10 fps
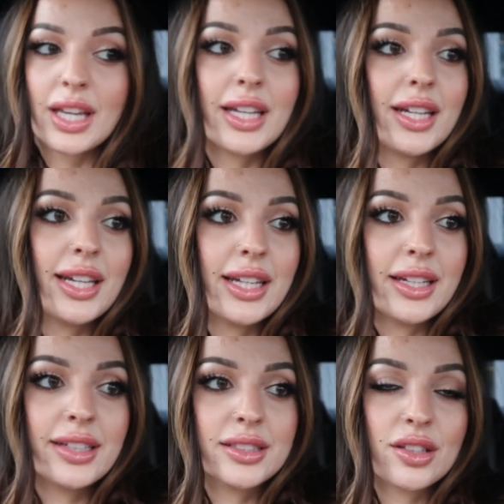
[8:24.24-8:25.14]
It
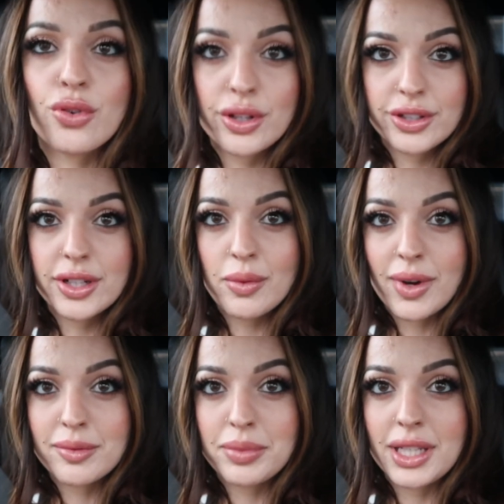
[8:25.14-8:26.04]
is
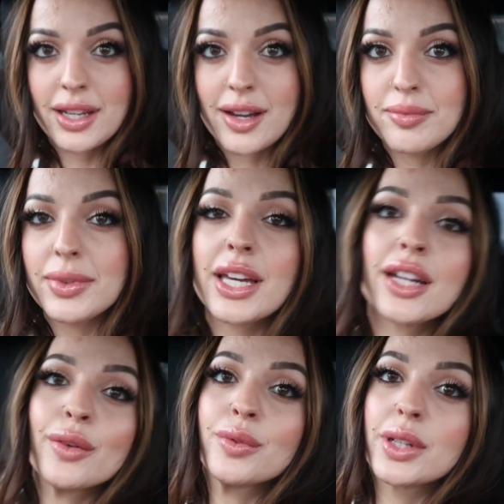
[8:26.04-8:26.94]
4.31 p.m. and
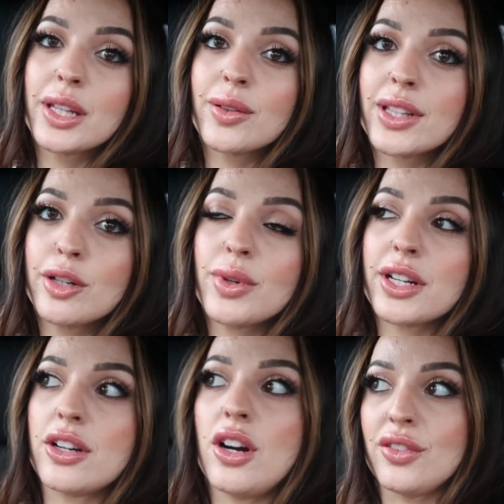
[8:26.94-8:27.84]
I really, really want
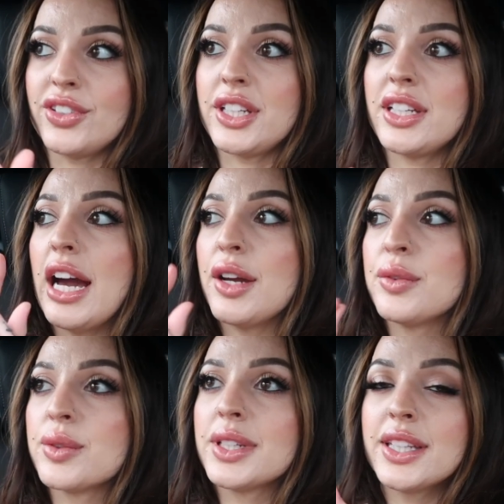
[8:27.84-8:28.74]
a coffee. I
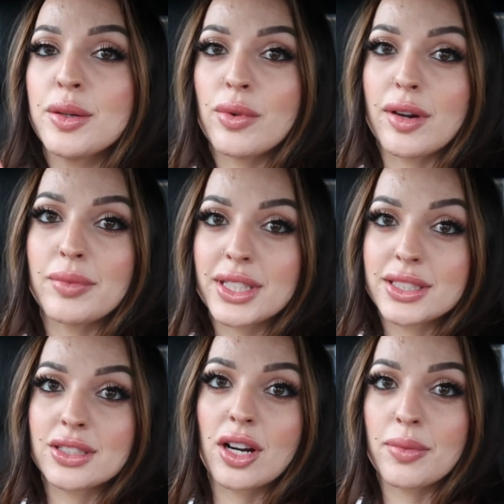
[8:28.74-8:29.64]
really want my
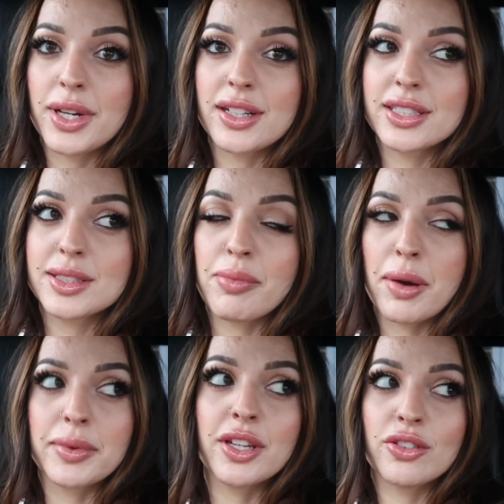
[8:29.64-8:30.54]
Starbucks
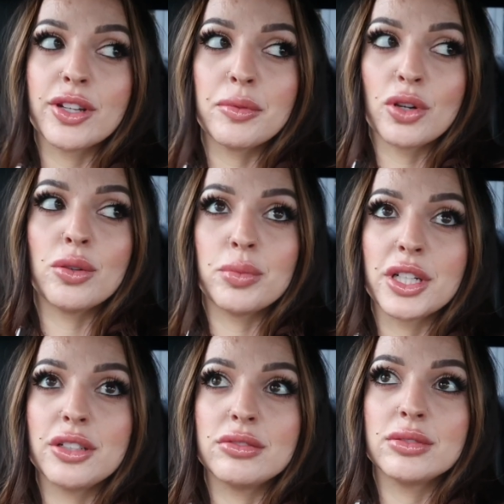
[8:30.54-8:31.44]
pumpkin cream cold
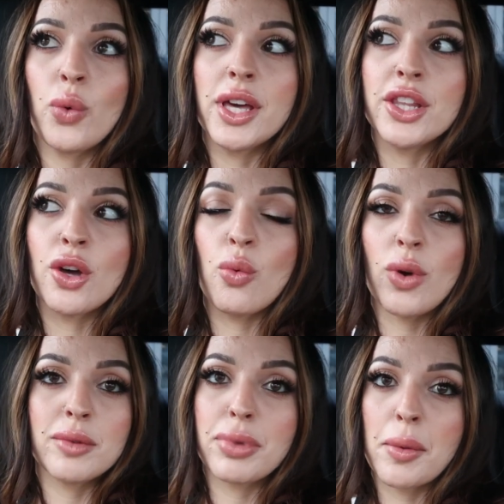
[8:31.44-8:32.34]
brew with
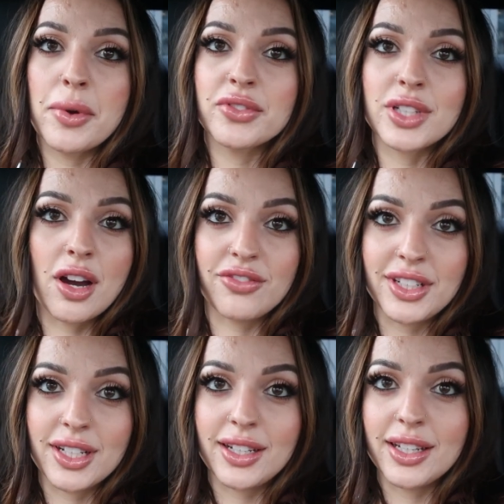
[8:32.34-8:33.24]
one pump of toffee
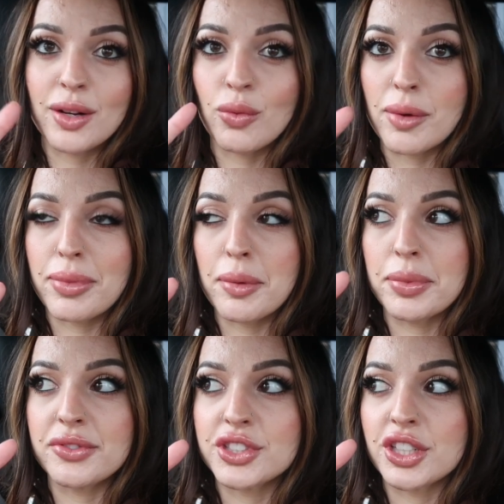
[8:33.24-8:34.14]
nut and one pump
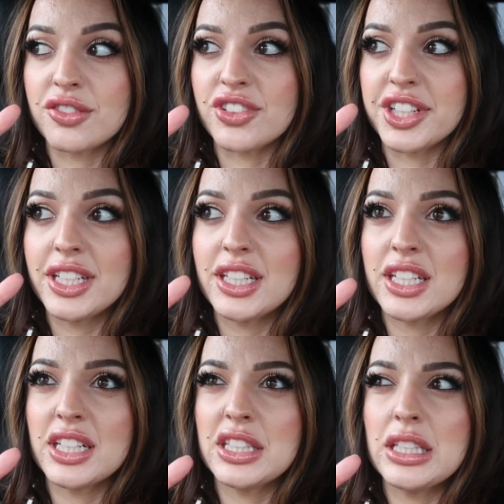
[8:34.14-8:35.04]
of sugar-free,
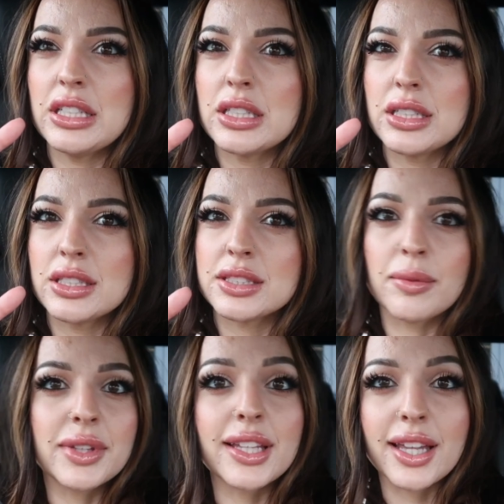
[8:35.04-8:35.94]
I think.
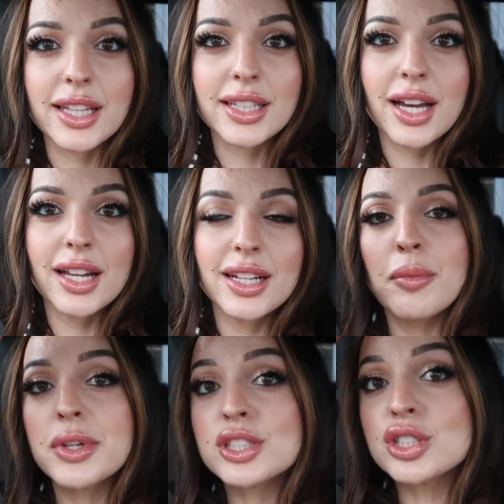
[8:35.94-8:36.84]
Something like that.
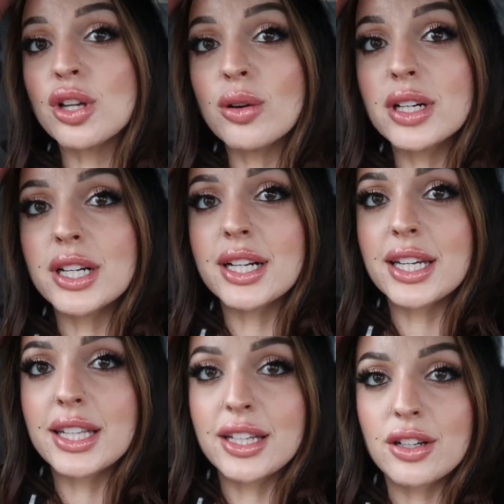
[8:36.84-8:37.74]
But it's so good and I
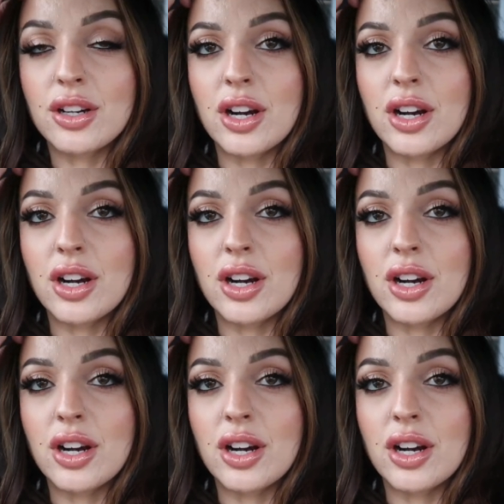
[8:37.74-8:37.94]
get like a